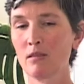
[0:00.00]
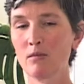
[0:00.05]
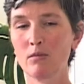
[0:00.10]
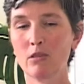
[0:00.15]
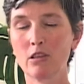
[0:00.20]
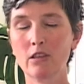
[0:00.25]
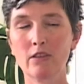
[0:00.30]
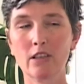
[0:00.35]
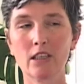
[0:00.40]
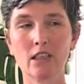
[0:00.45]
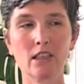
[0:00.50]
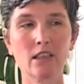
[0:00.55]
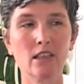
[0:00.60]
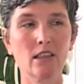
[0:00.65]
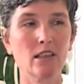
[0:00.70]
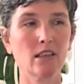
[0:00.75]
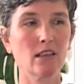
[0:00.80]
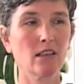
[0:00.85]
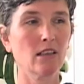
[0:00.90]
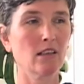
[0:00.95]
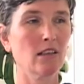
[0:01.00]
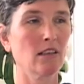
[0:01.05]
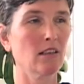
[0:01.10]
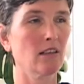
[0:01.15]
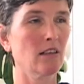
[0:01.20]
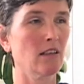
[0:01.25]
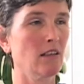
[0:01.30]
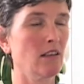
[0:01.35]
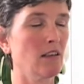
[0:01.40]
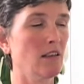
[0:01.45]
Breathing in
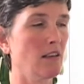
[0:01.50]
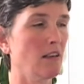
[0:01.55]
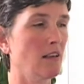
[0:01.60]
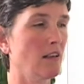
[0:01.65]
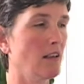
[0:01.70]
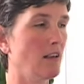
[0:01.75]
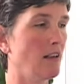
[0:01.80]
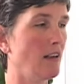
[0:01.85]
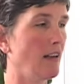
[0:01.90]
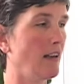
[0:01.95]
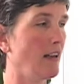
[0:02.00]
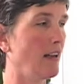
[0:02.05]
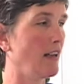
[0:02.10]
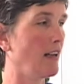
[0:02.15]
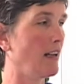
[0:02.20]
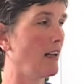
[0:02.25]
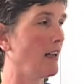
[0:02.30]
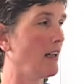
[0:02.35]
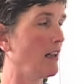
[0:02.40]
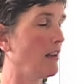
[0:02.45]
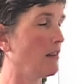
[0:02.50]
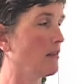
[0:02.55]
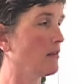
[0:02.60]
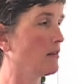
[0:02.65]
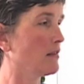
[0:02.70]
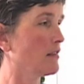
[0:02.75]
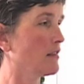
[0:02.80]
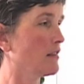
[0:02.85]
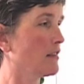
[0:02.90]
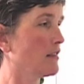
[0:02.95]
and
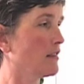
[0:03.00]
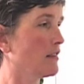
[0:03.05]
out.